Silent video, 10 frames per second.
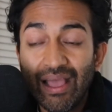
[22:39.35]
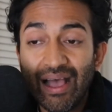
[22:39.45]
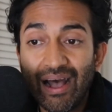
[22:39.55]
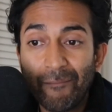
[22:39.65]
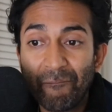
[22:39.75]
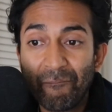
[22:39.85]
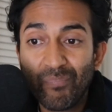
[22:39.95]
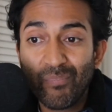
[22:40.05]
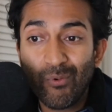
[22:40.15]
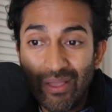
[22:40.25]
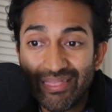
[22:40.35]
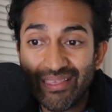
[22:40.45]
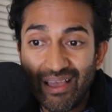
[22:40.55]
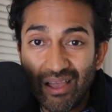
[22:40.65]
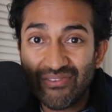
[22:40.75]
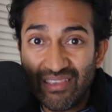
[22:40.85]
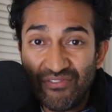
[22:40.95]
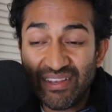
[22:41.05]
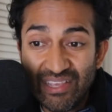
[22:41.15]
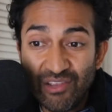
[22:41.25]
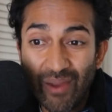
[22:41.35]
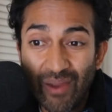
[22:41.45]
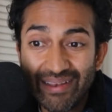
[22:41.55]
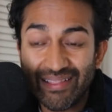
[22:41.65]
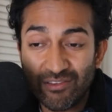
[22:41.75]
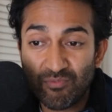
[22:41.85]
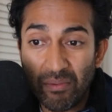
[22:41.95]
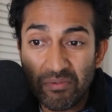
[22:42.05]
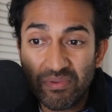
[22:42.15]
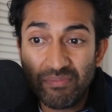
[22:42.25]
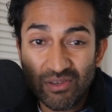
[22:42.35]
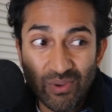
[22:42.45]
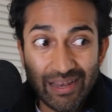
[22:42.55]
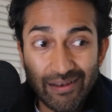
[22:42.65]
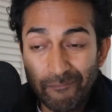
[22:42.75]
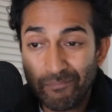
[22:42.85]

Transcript: Um, with a CVT rate that's probably between,